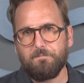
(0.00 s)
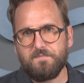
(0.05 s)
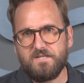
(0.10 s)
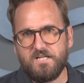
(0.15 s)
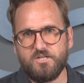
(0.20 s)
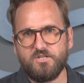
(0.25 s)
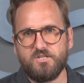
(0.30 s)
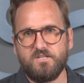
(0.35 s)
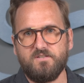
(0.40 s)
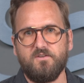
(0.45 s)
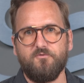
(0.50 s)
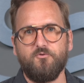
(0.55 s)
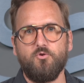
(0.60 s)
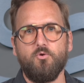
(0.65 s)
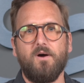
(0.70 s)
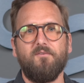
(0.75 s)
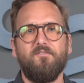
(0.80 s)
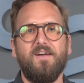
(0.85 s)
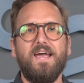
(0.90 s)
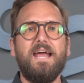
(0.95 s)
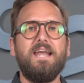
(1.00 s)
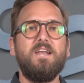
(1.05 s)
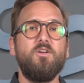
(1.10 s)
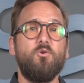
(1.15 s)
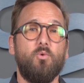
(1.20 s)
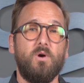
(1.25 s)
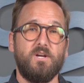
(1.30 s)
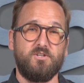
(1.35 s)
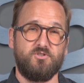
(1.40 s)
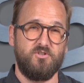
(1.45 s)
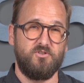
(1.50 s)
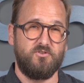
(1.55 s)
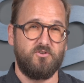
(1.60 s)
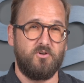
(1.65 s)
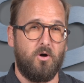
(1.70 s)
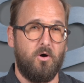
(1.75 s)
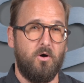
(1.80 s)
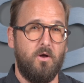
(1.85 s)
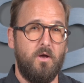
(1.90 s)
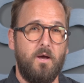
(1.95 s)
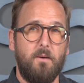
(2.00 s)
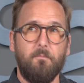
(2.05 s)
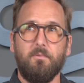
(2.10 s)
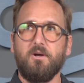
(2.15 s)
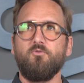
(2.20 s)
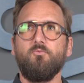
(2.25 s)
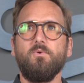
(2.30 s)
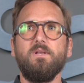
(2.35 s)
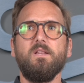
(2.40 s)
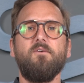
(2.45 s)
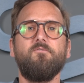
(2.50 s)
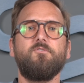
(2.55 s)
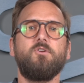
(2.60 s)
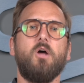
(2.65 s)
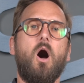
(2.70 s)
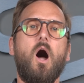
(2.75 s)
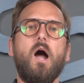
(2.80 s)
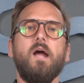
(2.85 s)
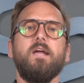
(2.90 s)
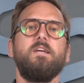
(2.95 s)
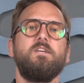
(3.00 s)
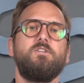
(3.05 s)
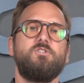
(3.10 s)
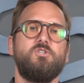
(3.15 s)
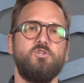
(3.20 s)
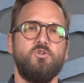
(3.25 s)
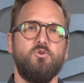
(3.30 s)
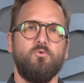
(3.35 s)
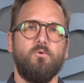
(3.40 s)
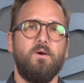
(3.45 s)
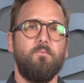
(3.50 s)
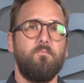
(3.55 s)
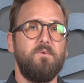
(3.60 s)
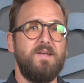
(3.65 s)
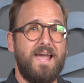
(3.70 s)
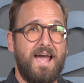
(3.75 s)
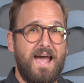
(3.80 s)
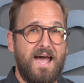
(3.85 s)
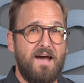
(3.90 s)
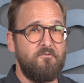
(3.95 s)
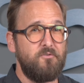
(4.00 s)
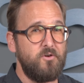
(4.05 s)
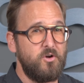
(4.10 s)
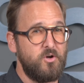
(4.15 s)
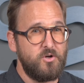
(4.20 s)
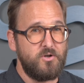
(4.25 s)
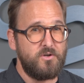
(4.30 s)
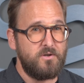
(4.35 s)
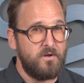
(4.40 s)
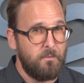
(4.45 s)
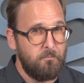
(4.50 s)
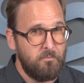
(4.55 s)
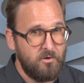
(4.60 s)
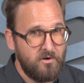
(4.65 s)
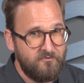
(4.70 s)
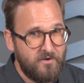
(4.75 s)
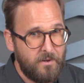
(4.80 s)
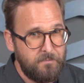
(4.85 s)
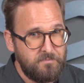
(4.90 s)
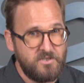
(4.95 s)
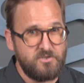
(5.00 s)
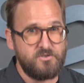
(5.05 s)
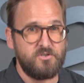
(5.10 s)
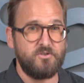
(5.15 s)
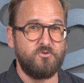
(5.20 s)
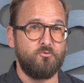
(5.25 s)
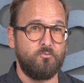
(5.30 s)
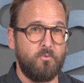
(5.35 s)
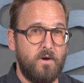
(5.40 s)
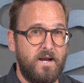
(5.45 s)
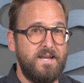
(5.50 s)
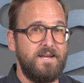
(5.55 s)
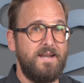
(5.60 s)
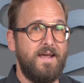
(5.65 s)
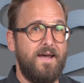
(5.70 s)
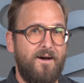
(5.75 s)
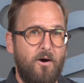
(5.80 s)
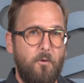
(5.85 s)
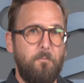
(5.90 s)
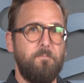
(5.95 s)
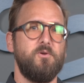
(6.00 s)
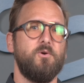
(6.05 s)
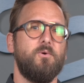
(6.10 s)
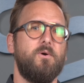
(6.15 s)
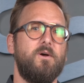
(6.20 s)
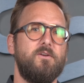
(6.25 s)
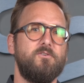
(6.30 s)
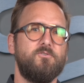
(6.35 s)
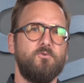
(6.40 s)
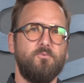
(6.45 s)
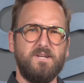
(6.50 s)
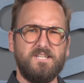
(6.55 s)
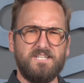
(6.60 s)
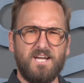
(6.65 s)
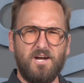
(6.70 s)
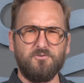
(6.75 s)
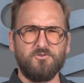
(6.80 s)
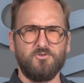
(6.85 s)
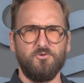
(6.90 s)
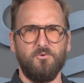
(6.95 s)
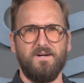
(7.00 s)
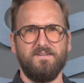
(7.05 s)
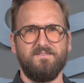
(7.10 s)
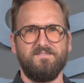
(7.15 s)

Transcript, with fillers: opticians if you have any questions at all because we love talking to you and we have a good number of opticians ready to help you. So reach out to